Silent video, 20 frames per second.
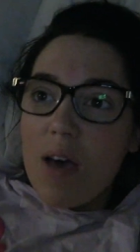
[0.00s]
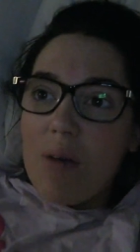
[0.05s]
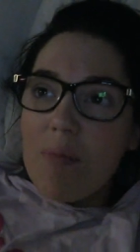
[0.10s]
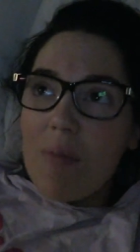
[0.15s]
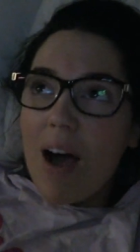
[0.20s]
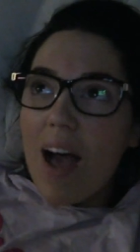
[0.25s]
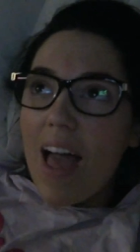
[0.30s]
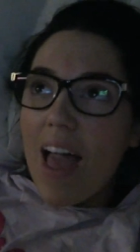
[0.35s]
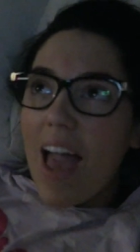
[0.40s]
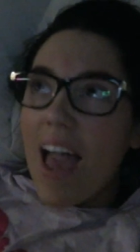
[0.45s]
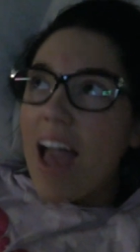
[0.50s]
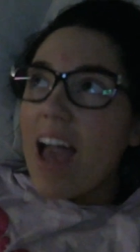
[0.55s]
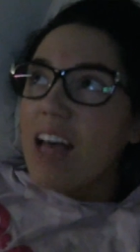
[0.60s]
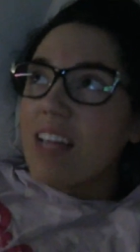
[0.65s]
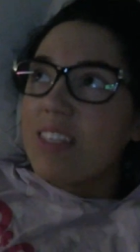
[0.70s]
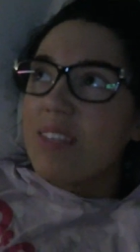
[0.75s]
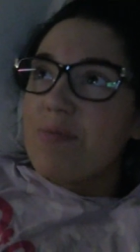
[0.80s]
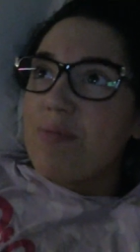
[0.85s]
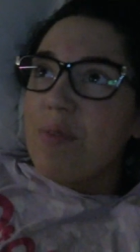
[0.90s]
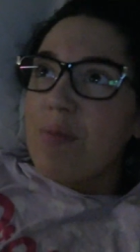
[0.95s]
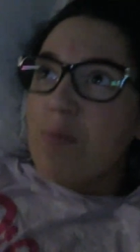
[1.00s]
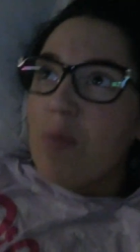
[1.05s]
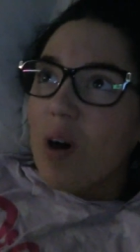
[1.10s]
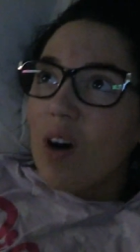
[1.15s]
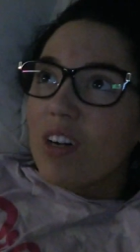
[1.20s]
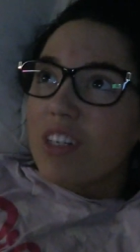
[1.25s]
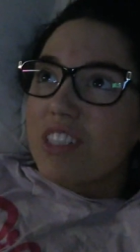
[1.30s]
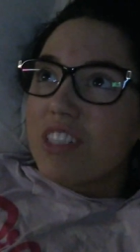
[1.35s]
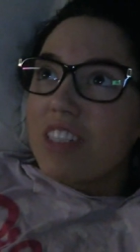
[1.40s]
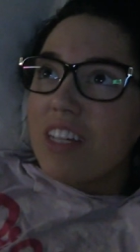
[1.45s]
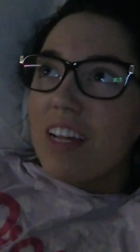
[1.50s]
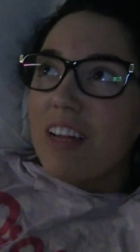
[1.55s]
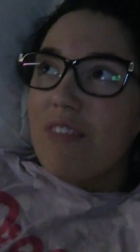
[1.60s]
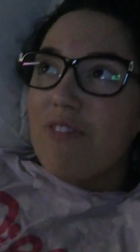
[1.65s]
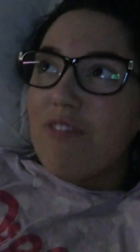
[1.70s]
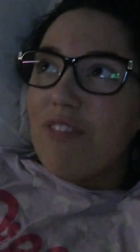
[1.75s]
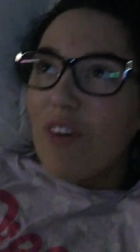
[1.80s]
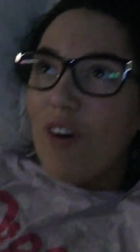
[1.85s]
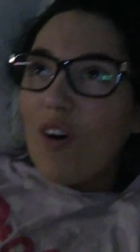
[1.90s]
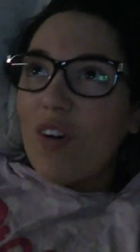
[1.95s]
My hair hasn't been washed in
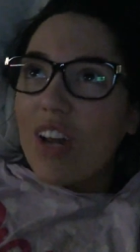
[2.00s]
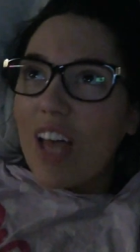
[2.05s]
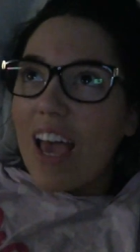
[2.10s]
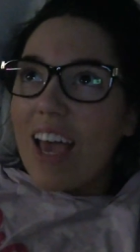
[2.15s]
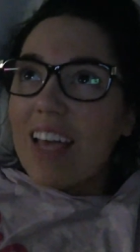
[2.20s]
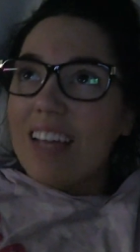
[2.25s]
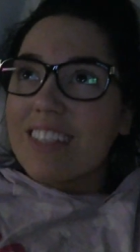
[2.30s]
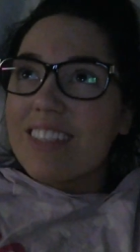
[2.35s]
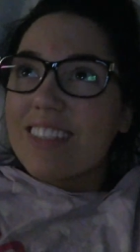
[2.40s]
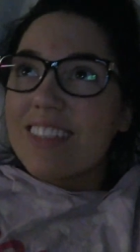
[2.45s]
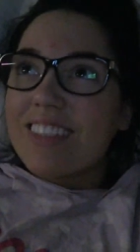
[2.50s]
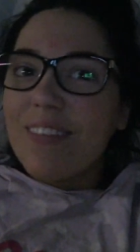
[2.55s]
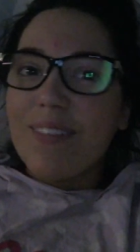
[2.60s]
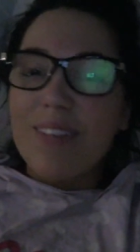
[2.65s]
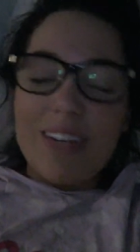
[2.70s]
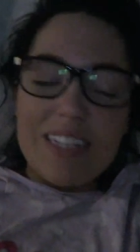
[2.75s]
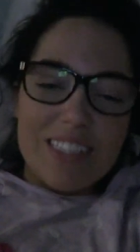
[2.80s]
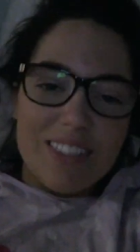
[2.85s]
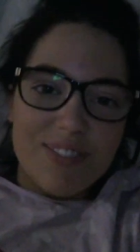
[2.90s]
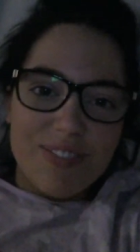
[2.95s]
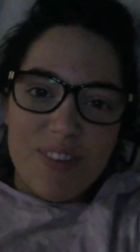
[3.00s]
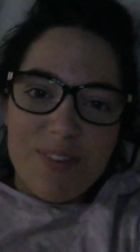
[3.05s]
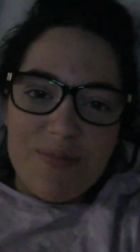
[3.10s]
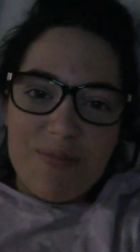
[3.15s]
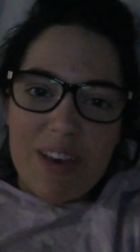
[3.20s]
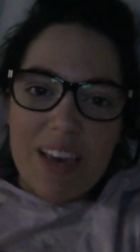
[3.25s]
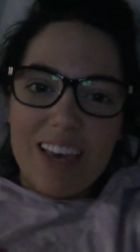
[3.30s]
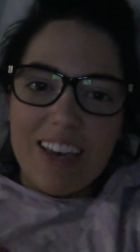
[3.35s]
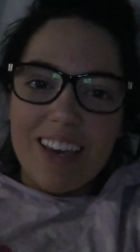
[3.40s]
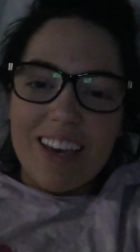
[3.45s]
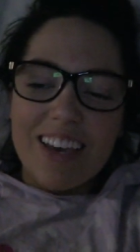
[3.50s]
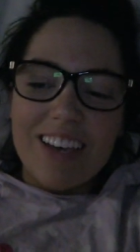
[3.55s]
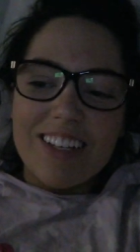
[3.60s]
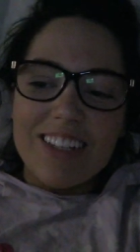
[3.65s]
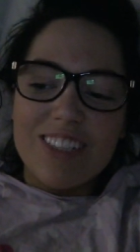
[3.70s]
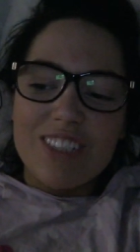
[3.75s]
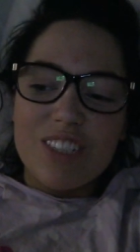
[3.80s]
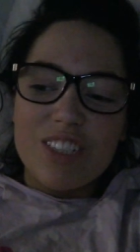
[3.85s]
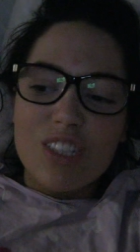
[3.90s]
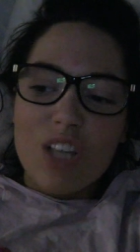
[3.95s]
four days, which for me
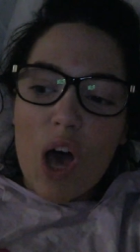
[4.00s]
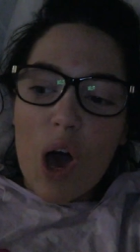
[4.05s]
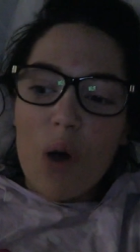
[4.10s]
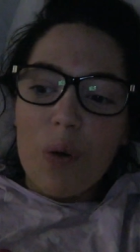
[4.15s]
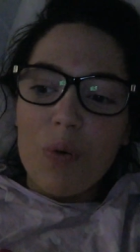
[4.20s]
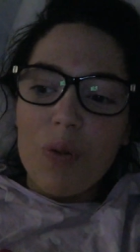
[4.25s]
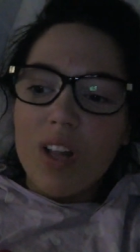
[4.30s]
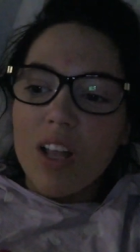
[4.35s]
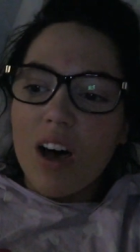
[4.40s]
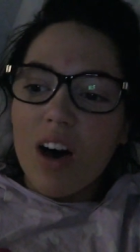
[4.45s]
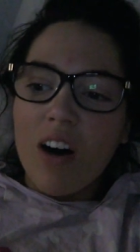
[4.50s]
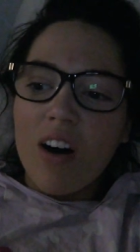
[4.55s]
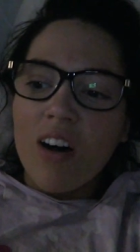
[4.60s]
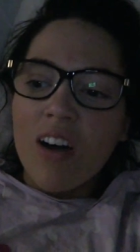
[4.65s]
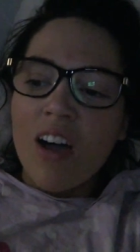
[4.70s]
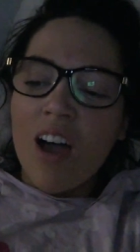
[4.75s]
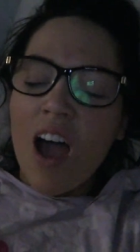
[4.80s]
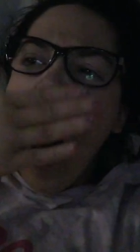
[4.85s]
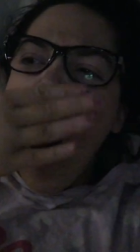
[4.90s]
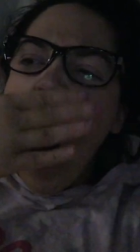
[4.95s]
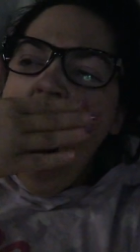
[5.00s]
is so long.